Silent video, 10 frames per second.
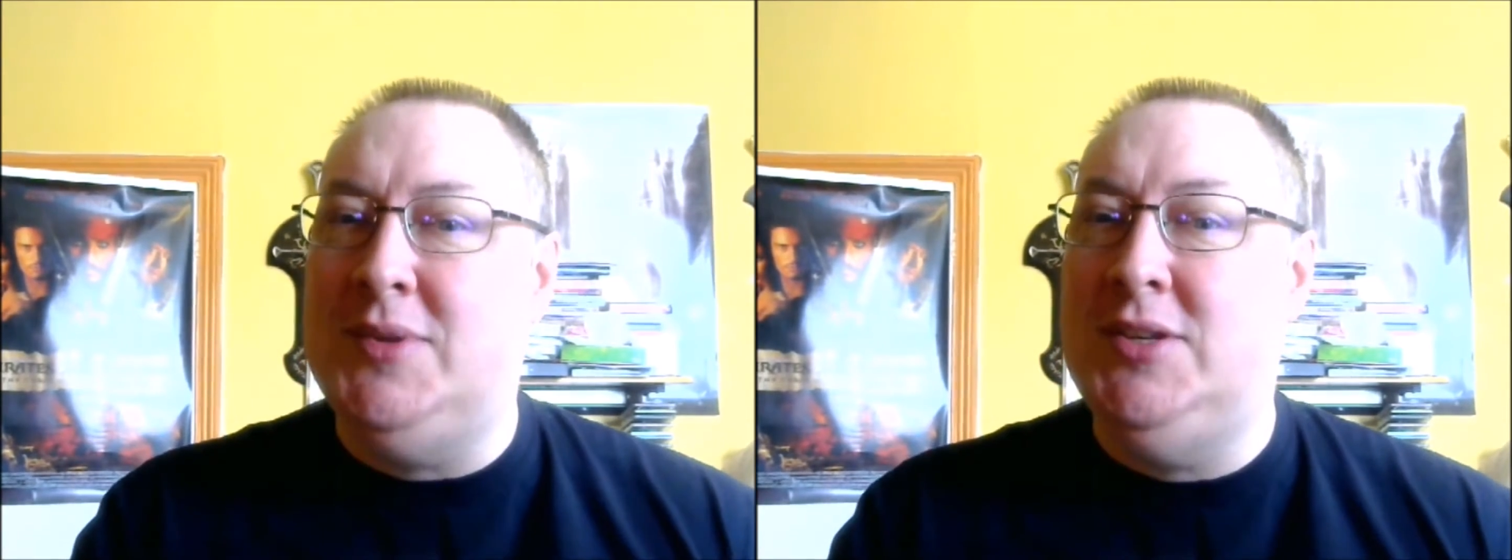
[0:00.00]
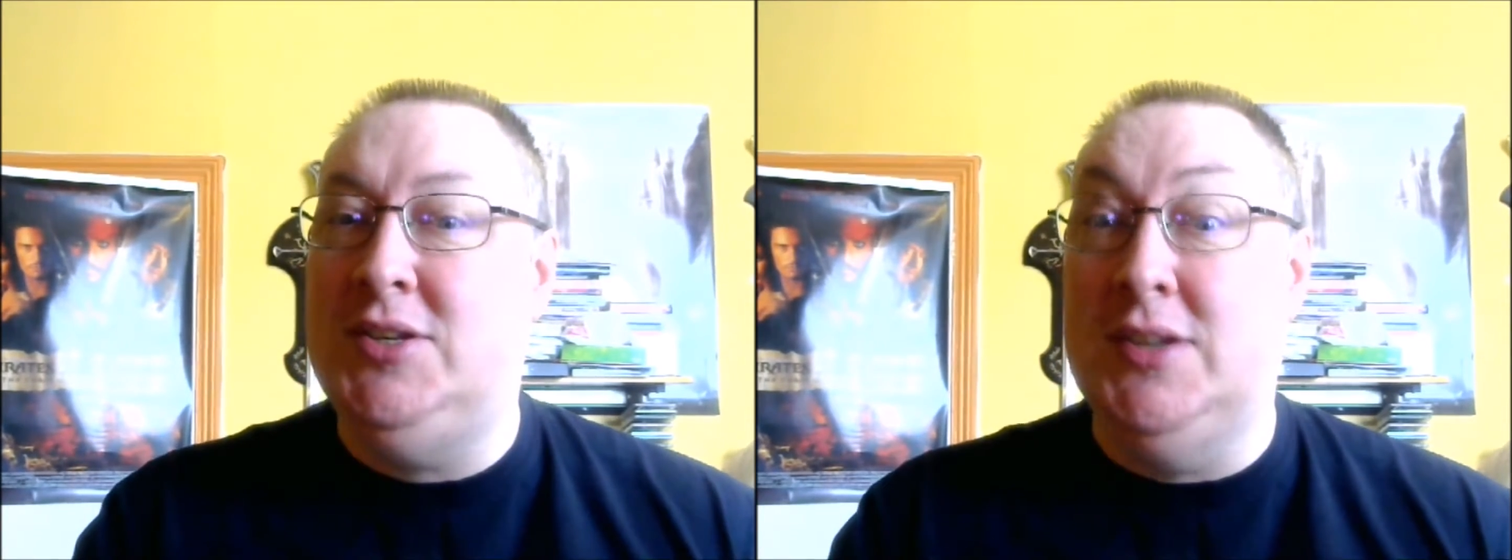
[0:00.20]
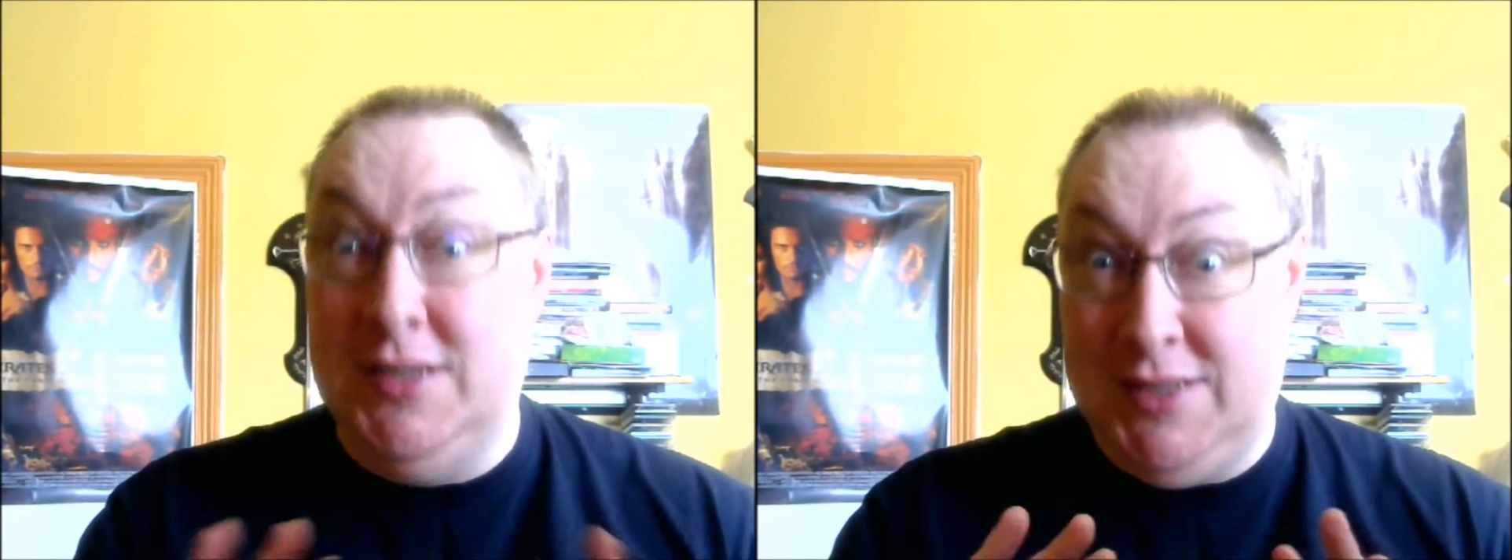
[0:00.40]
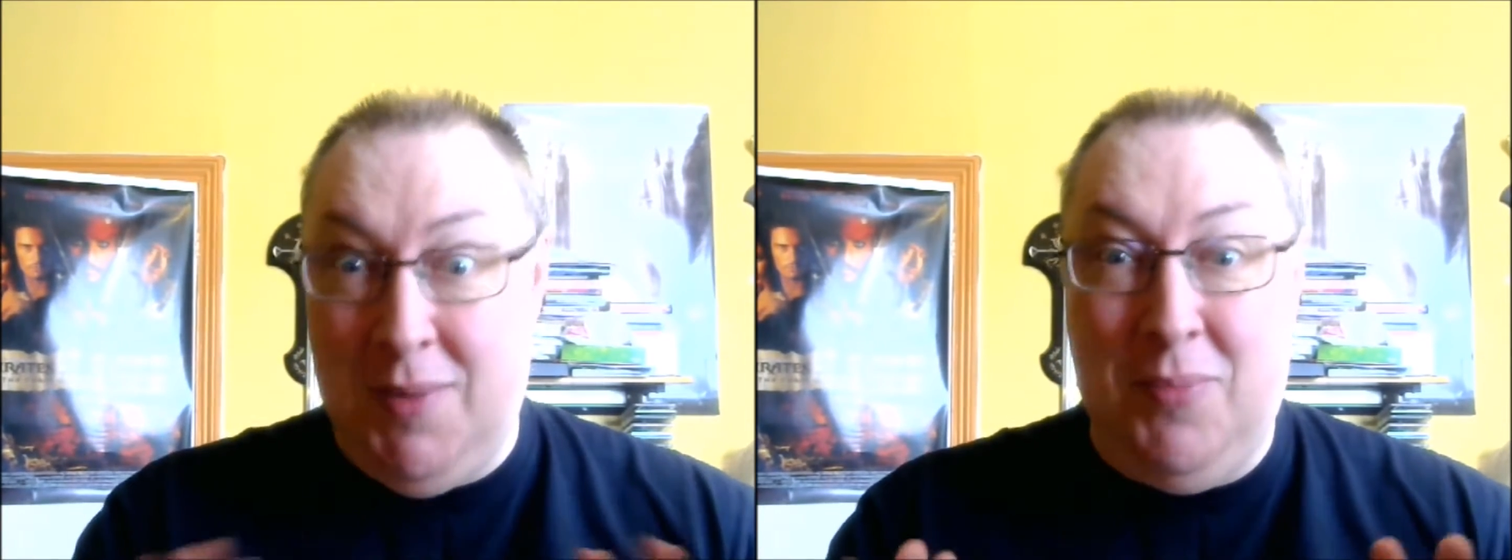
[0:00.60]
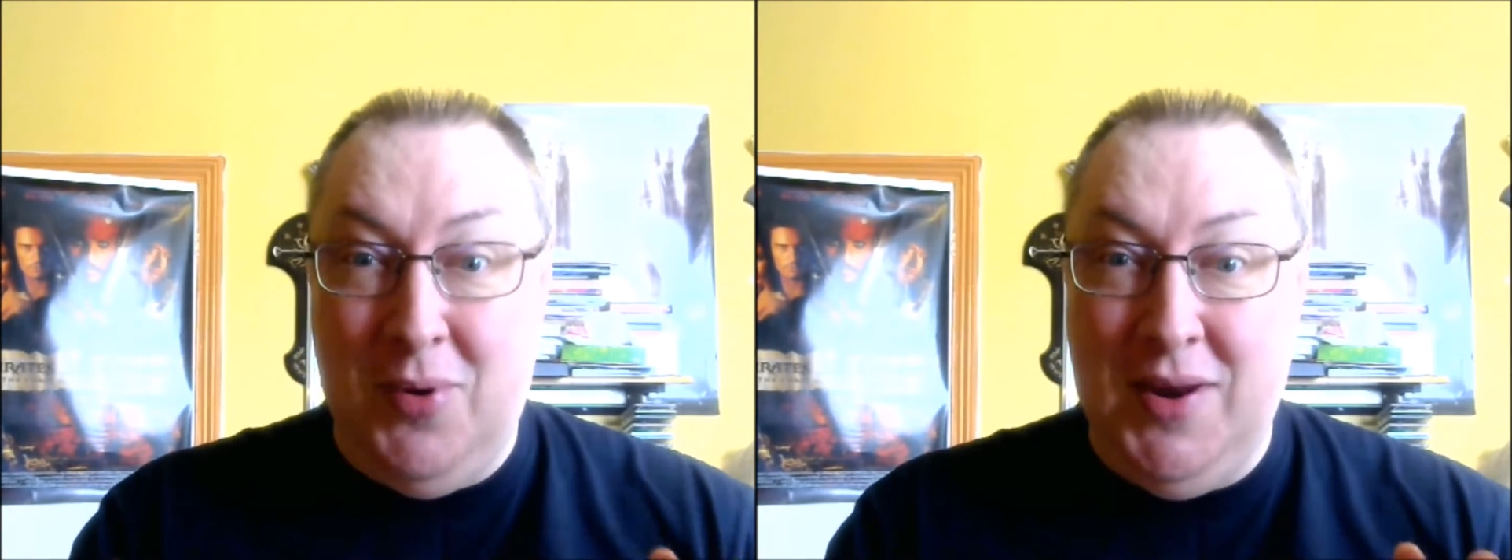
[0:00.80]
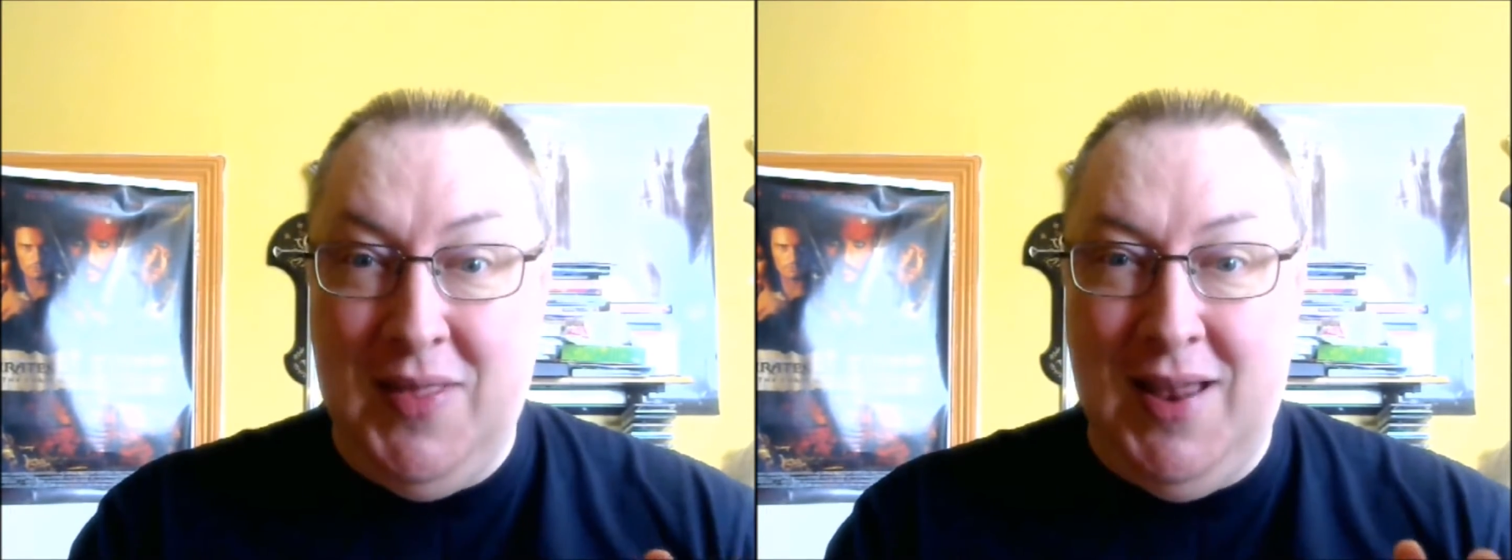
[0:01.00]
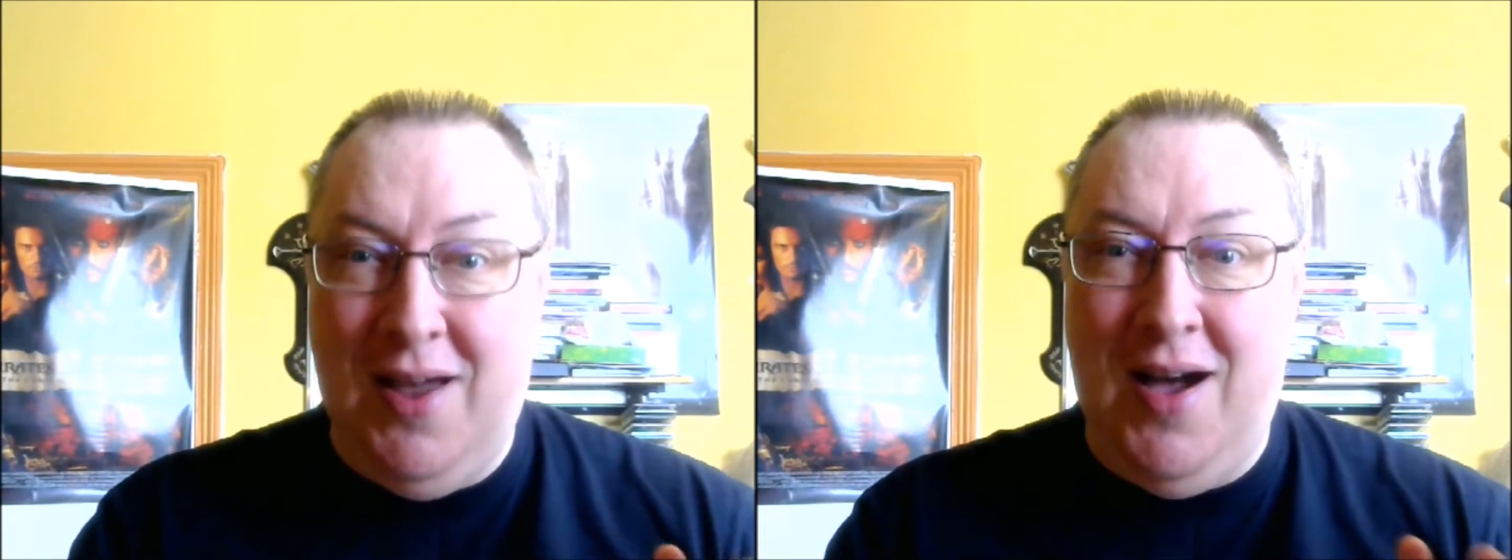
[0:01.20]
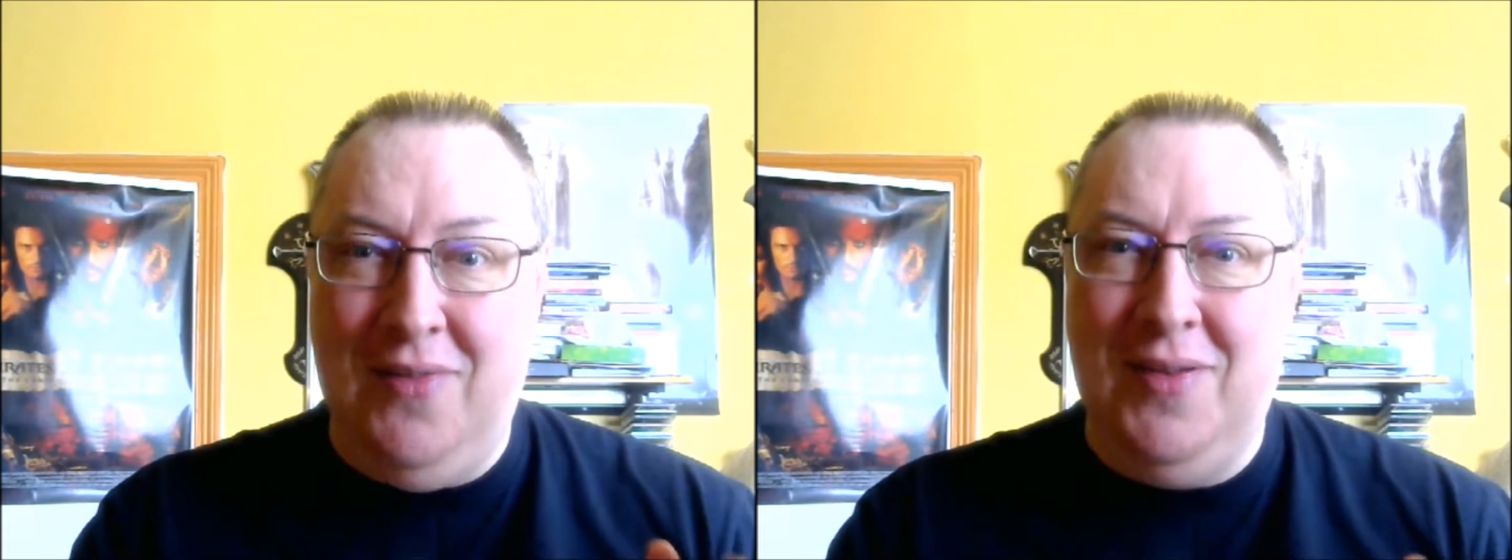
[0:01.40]
position at some point in their
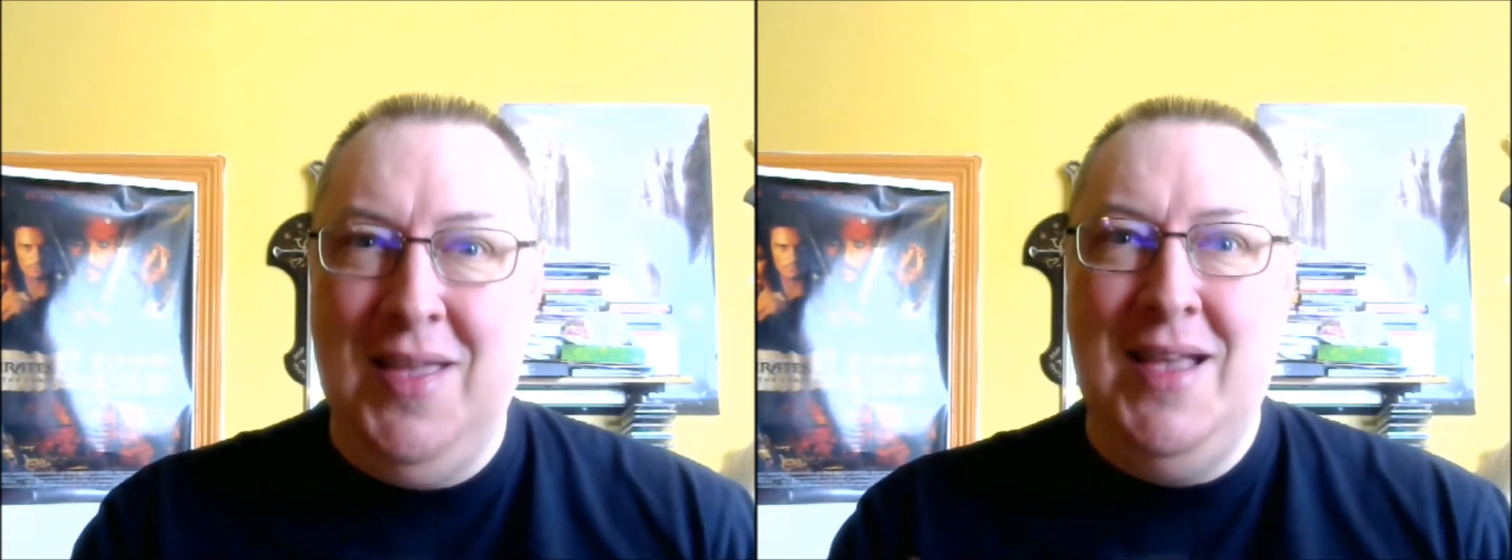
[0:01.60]
life.